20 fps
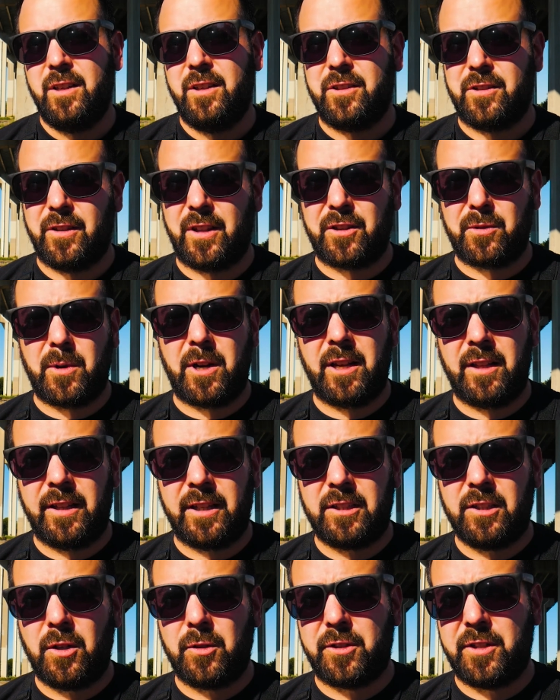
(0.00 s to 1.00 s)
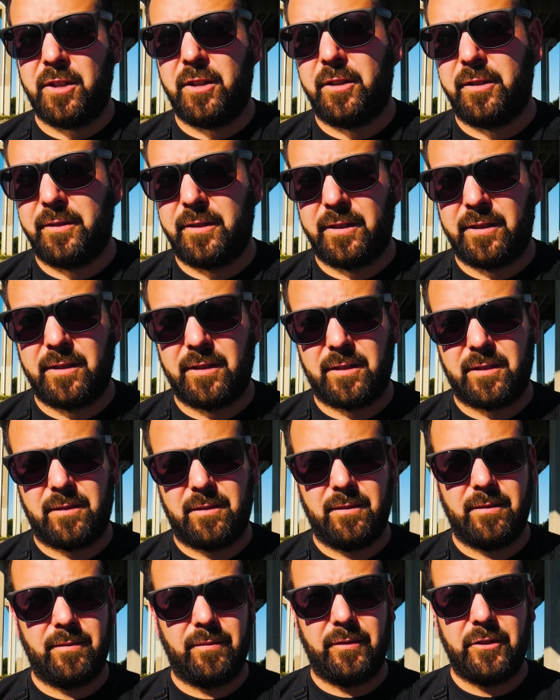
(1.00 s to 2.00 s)
So that's why I like low tilt.
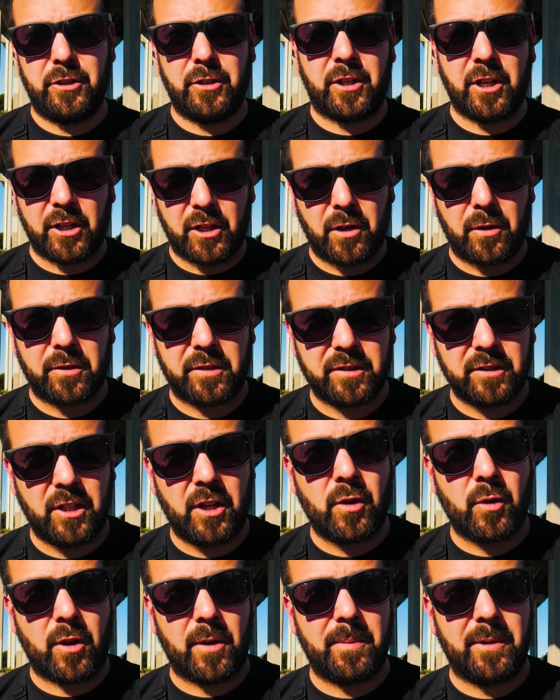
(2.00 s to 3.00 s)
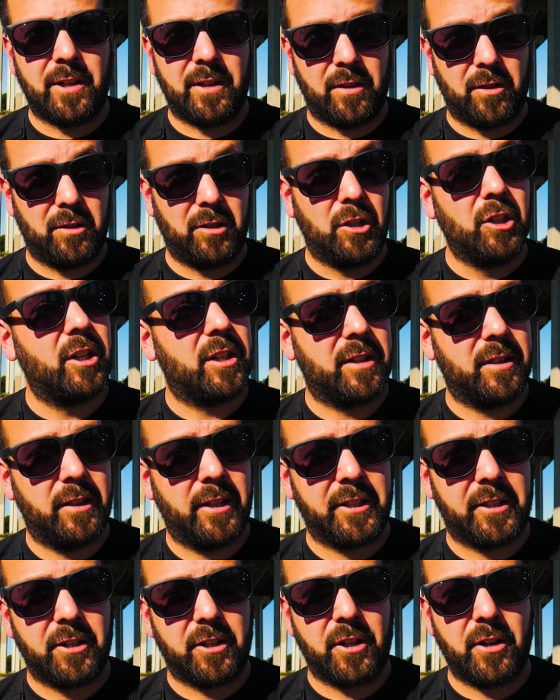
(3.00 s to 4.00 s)
You can go slower, but it'll look
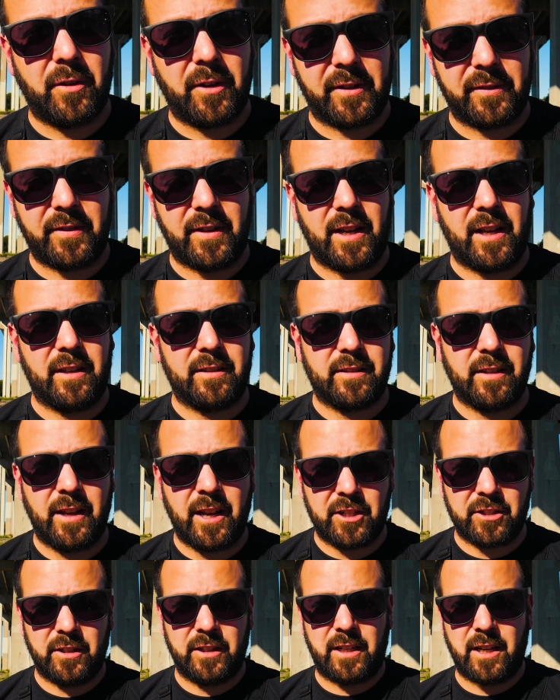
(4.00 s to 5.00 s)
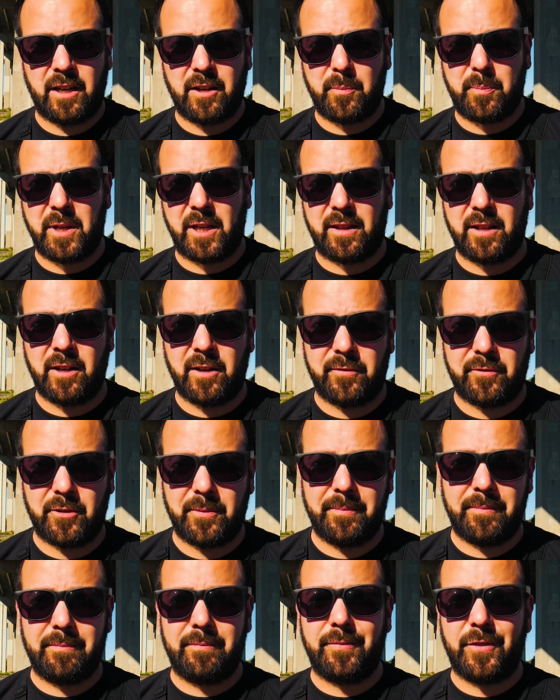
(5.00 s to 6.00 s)
like you're going fast. I actually kind of picked that up
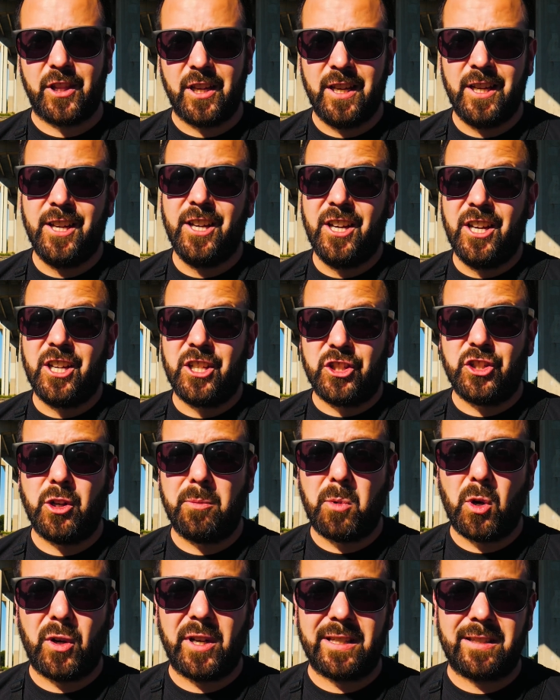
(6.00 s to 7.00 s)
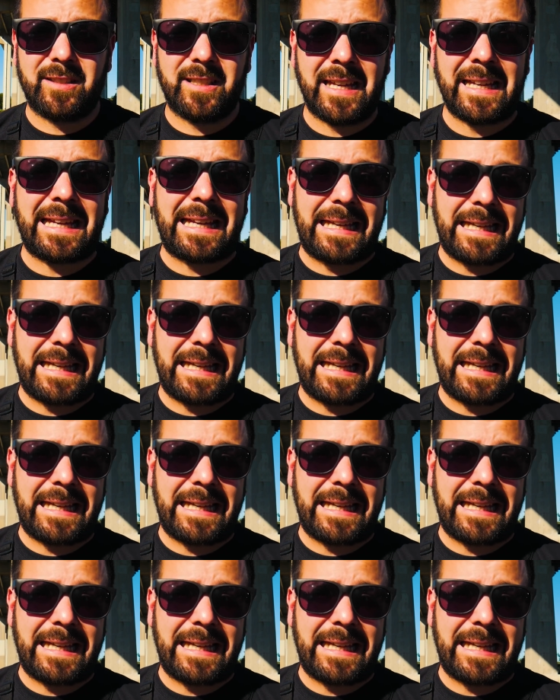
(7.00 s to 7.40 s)
from Jaboy Stingy.